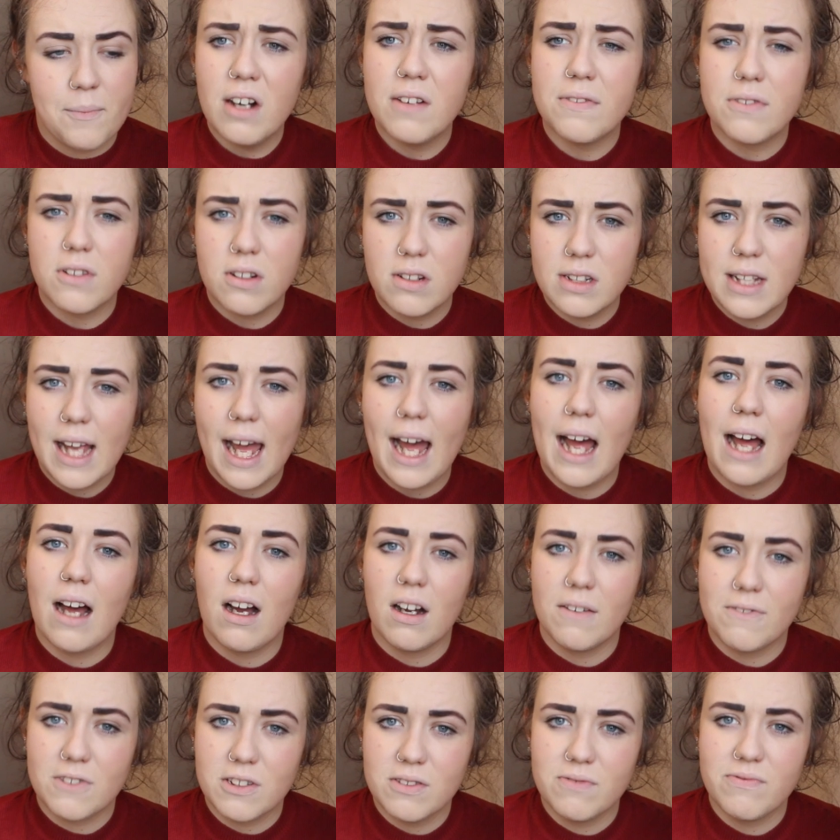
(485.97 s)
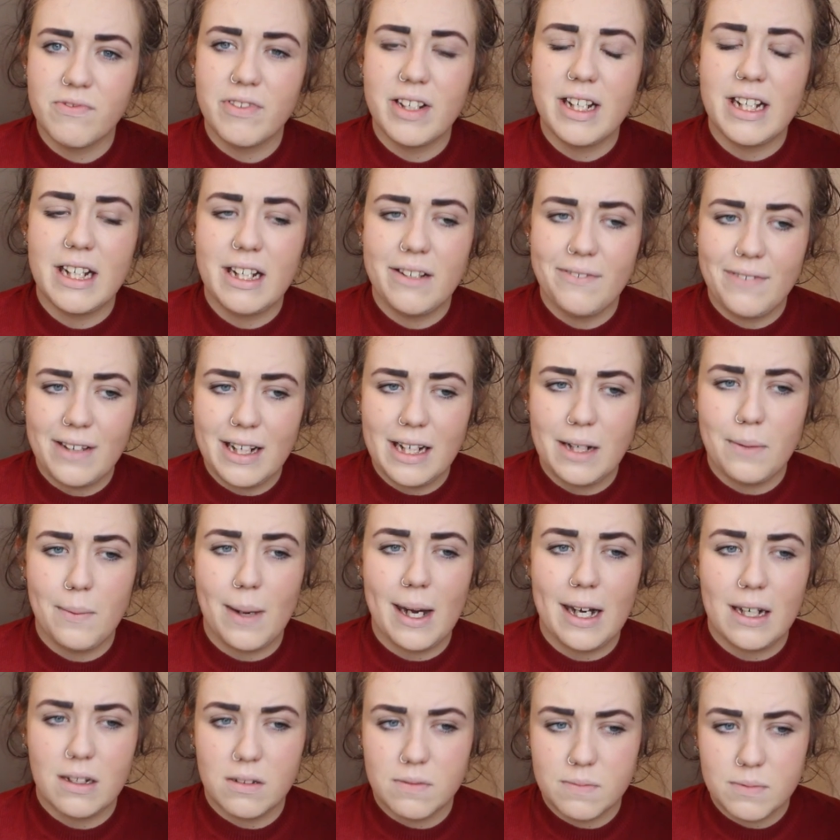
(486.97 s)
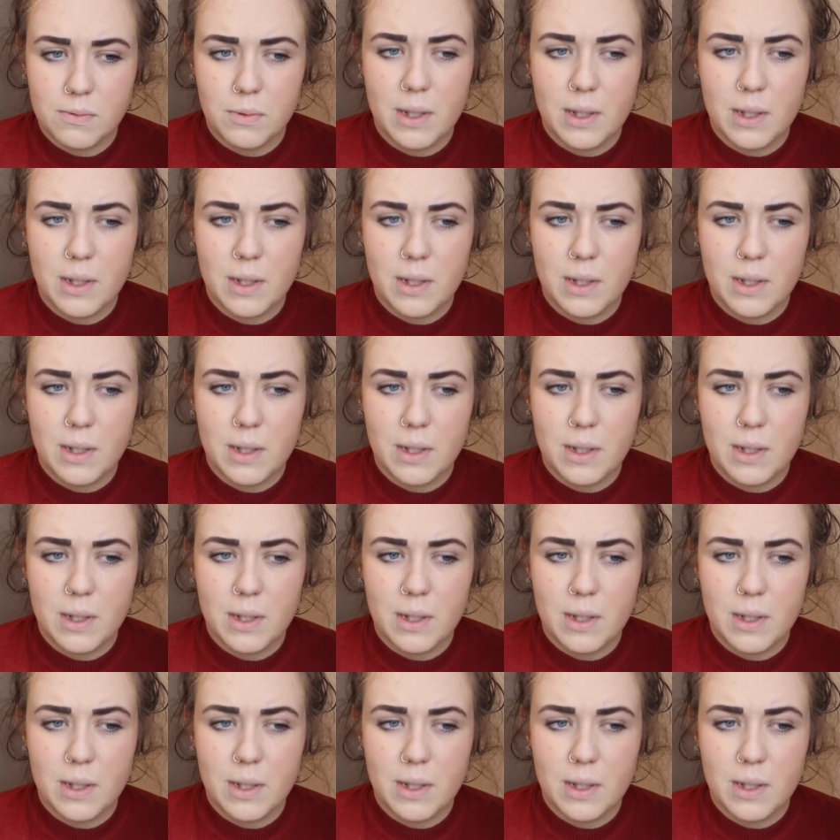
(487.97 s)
Overall, yeah, I've done really, really well